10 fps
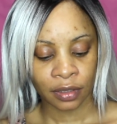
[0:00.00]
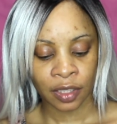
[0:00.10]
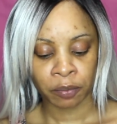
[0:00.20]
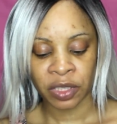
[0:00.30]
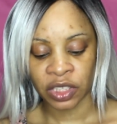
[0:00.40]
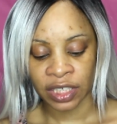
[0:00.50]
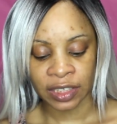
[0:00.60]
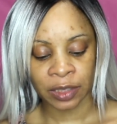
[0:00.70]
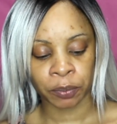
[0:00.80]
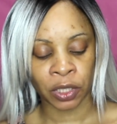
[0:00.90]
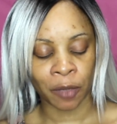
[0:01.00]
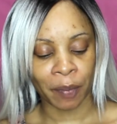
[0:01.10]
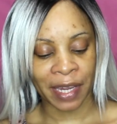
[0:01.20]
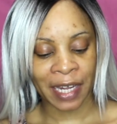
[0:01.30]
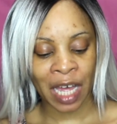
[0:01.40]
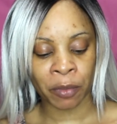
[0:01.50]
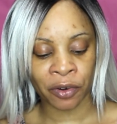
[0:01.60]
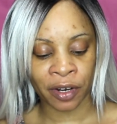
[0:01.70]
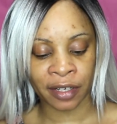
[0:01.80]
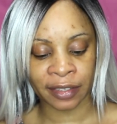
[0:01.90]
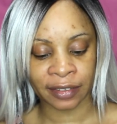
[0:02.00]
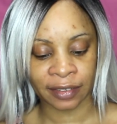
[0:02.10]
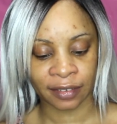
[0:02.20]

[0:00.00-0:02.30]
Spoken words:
Let me just pull up my camera.